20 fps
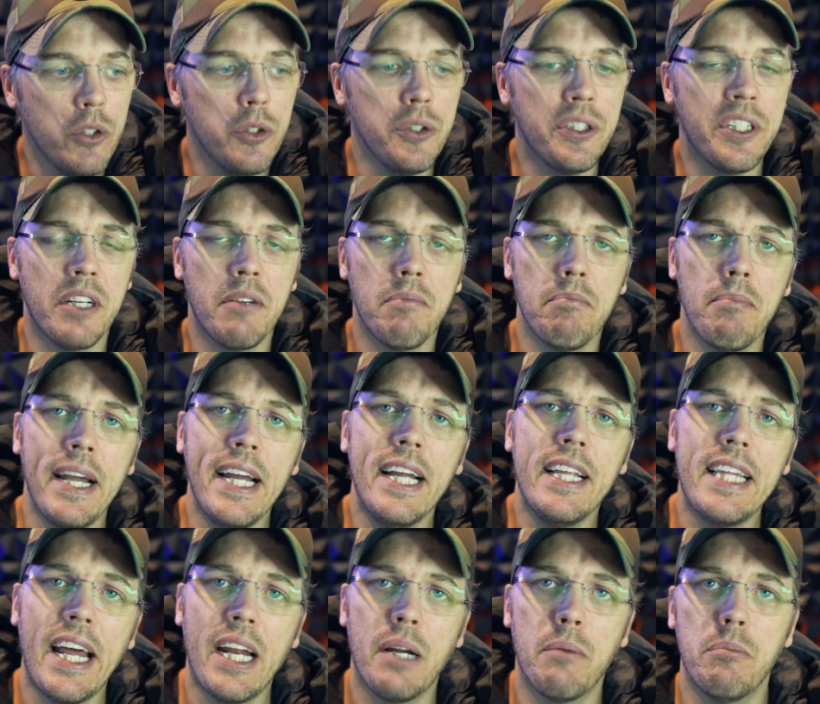You can make
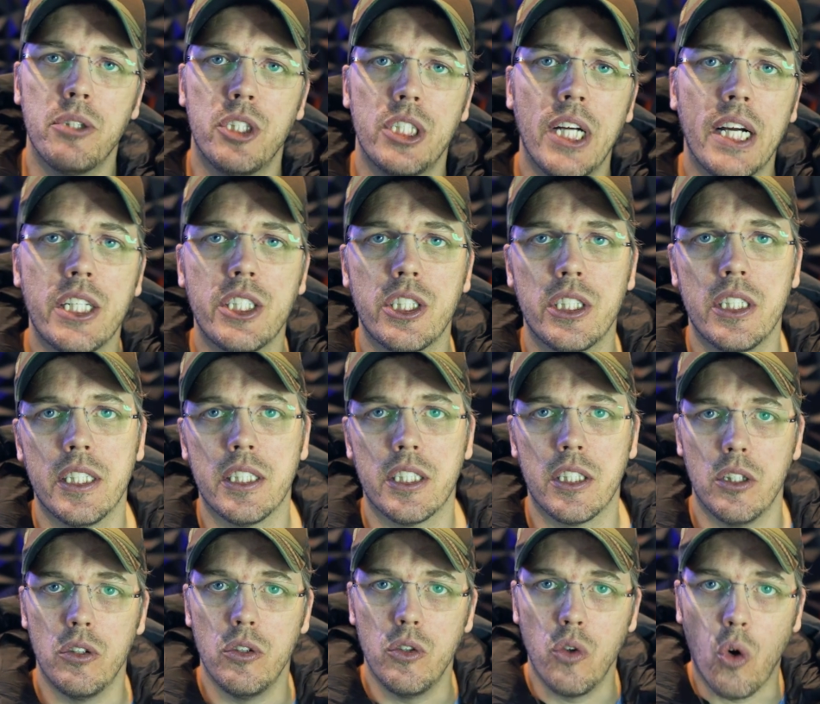that objection as a
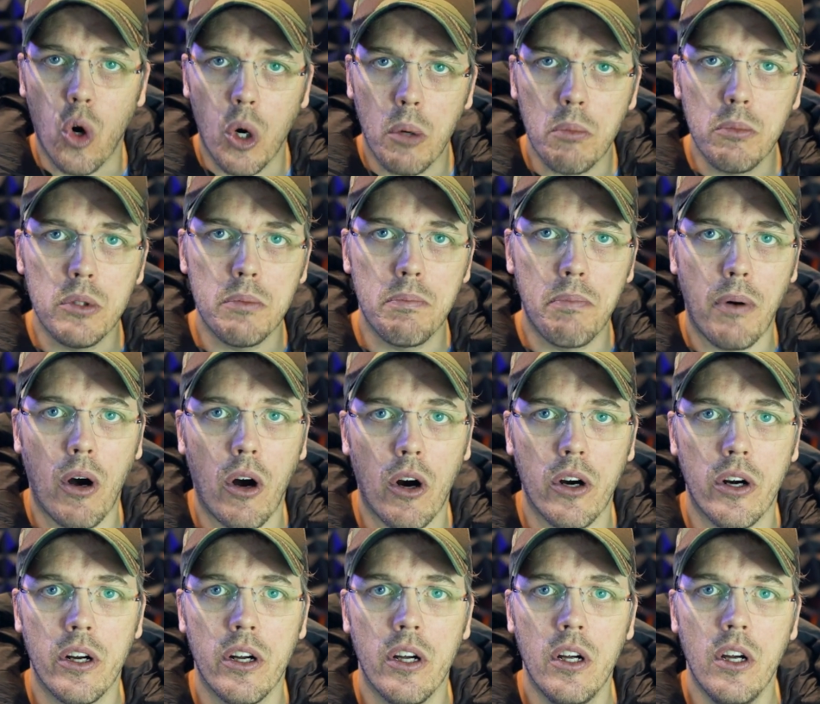normal
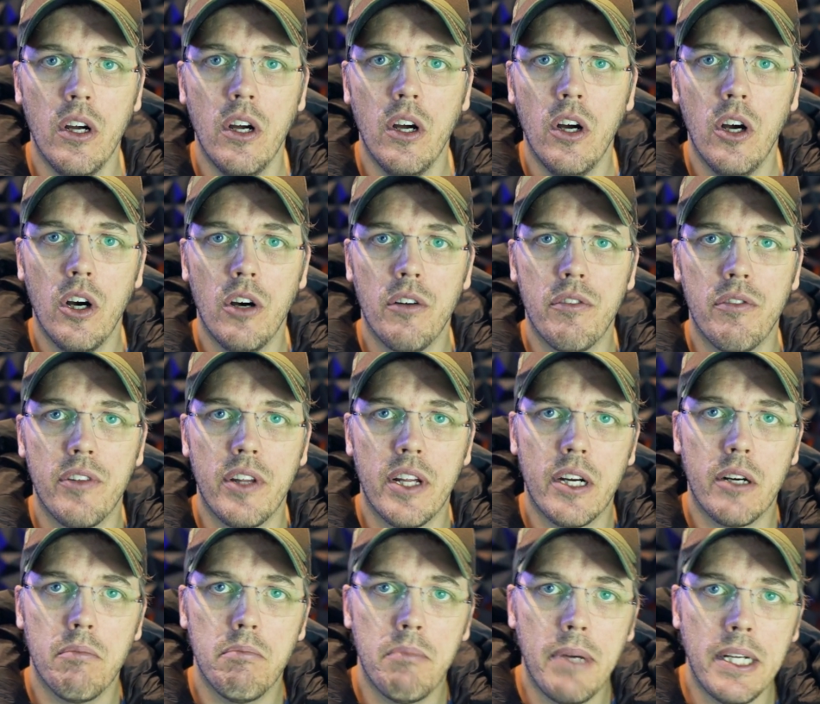part of
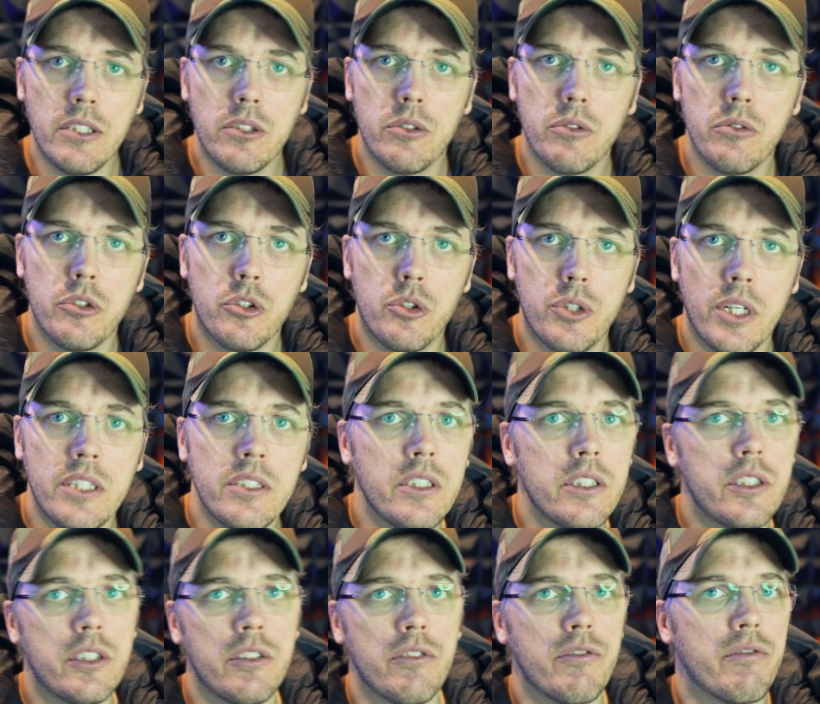their mental
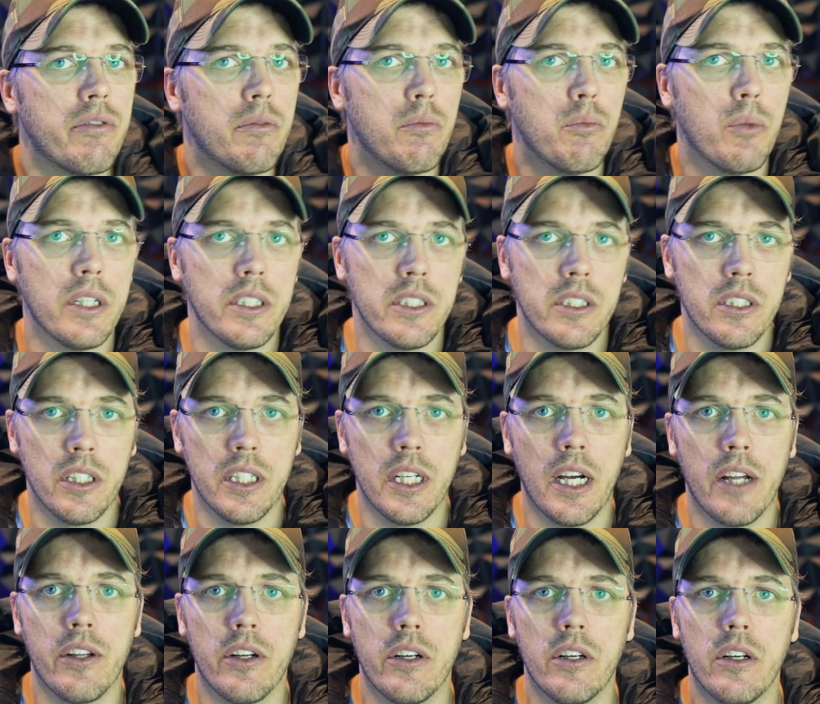transition from one to the
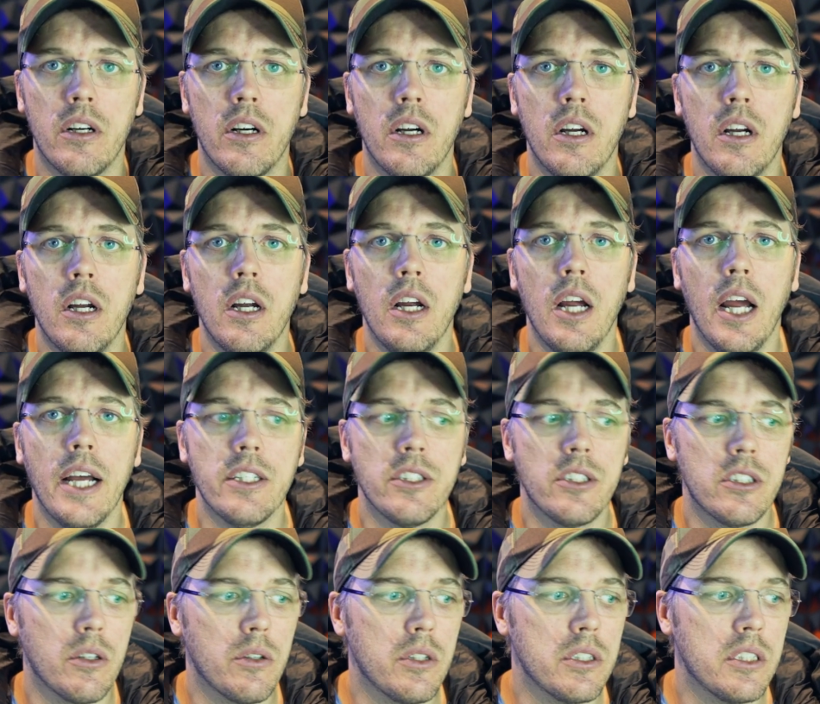other. And
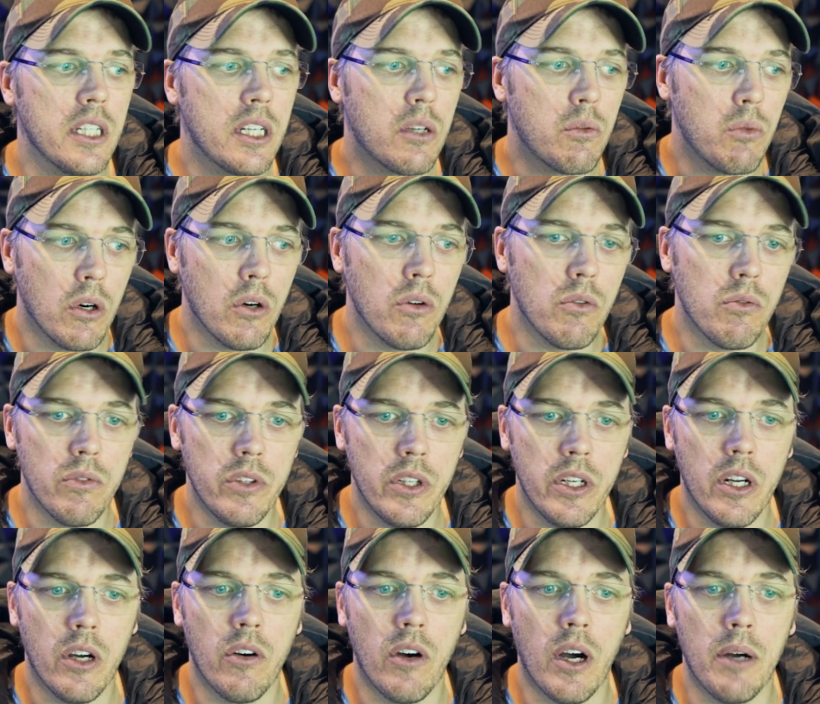so it's like, well,
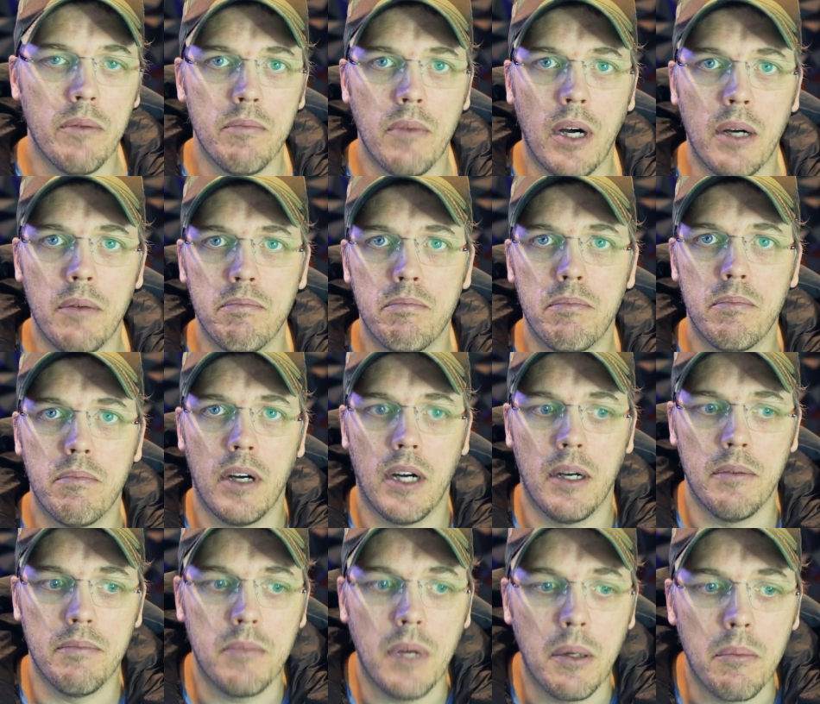
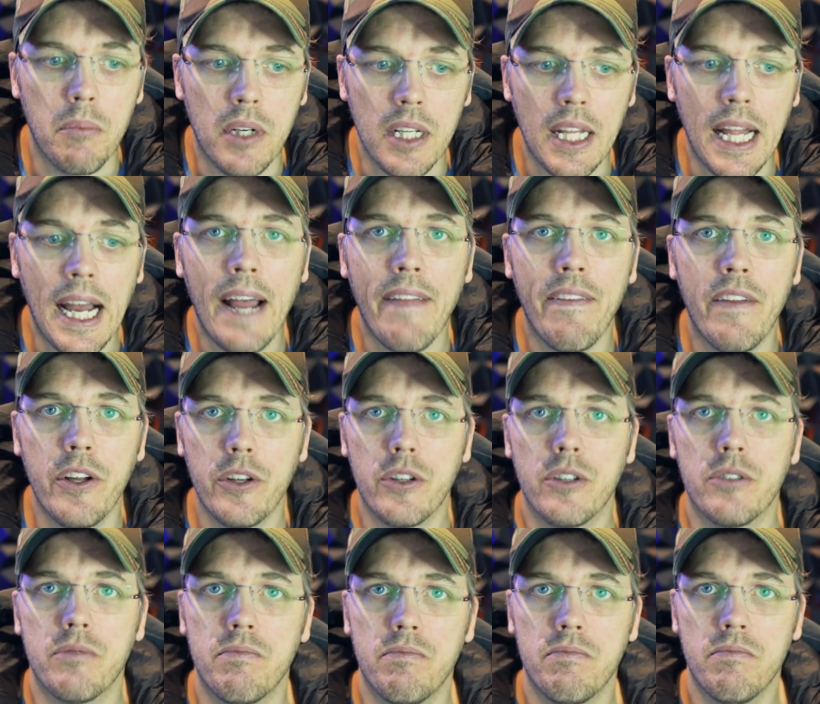I'm glad that
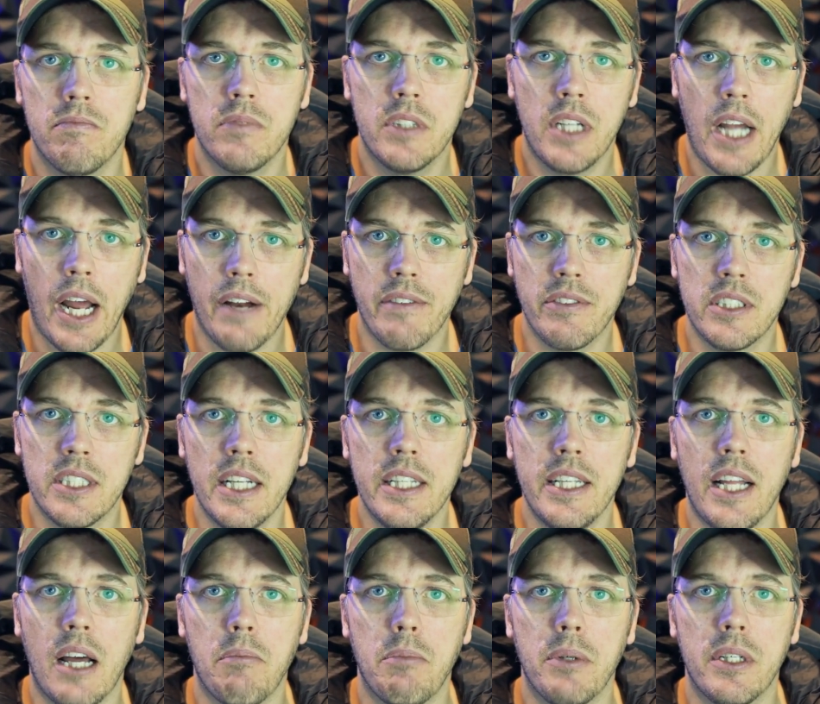you're kind of said
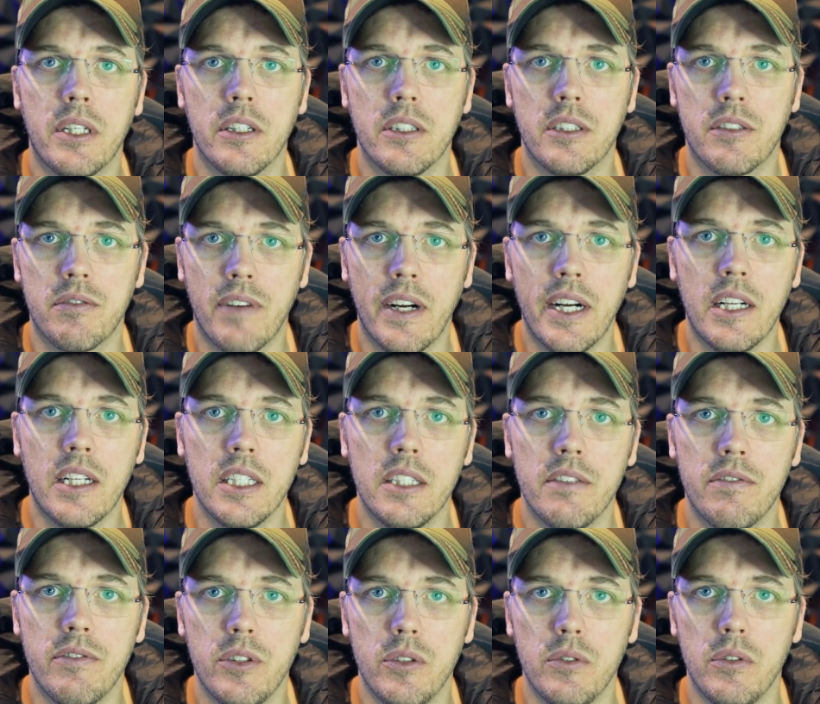that, because frankly,
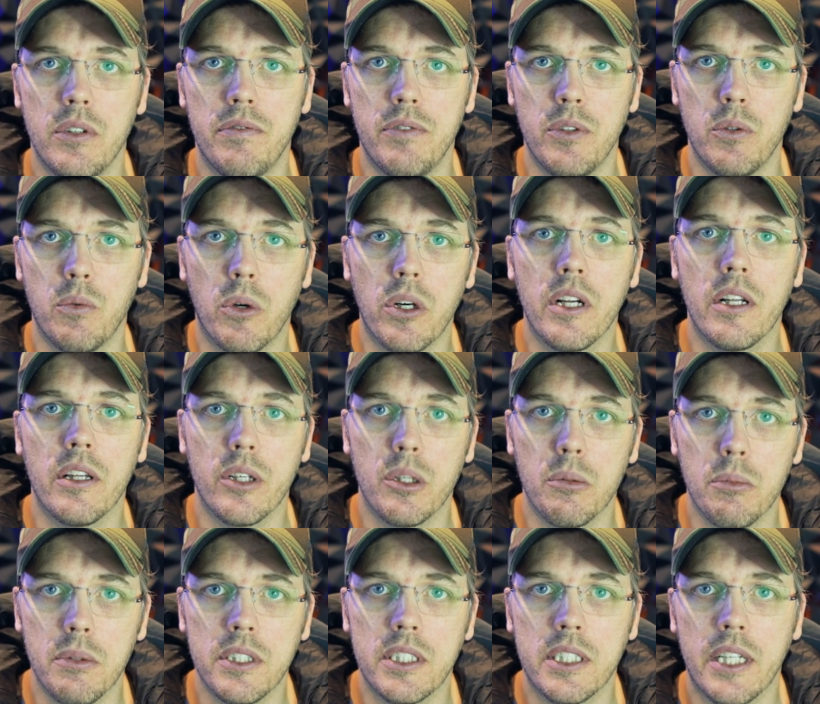if you weren't a little
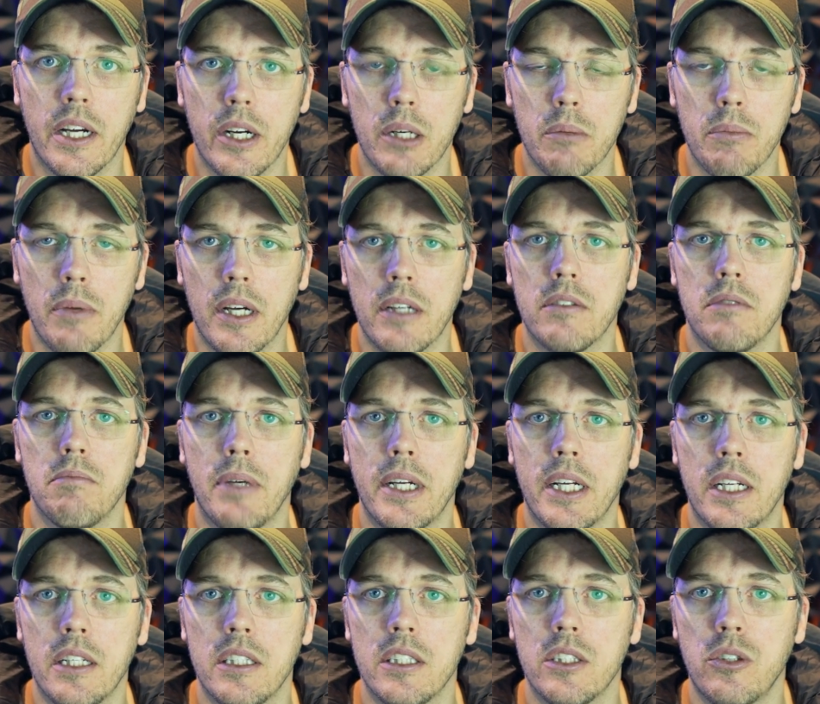bit scared about
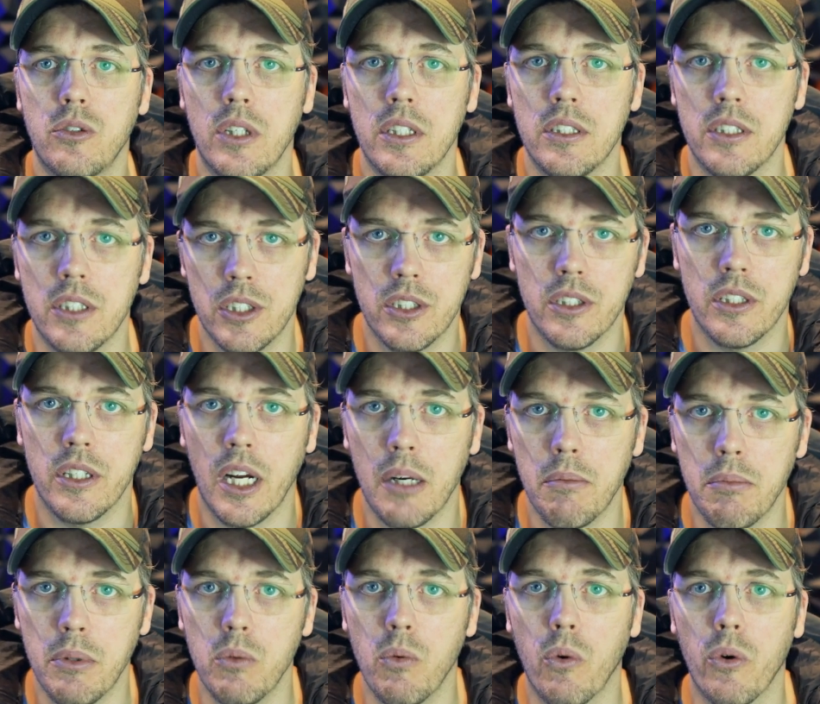making this transition, then
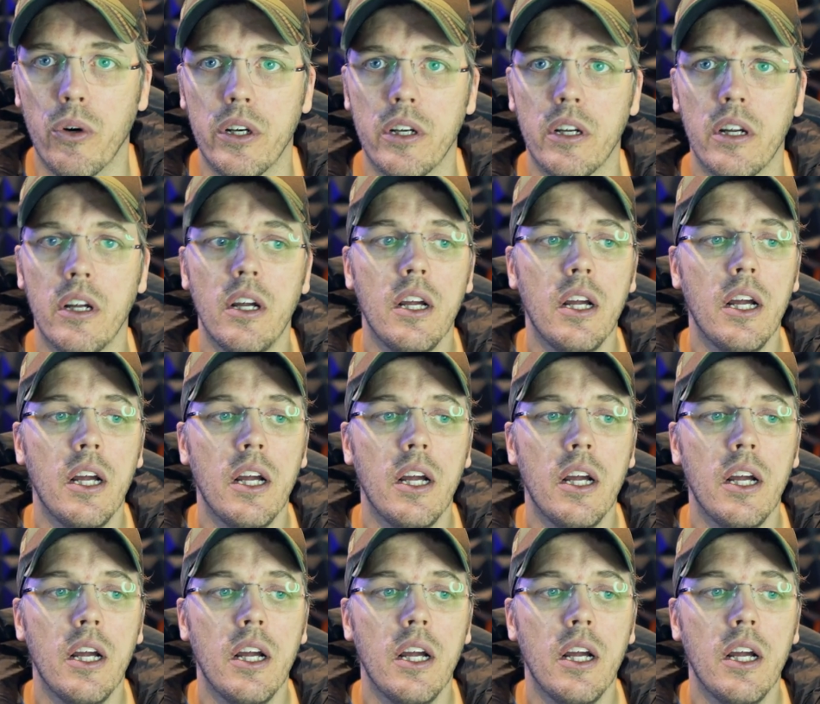I'd be worried,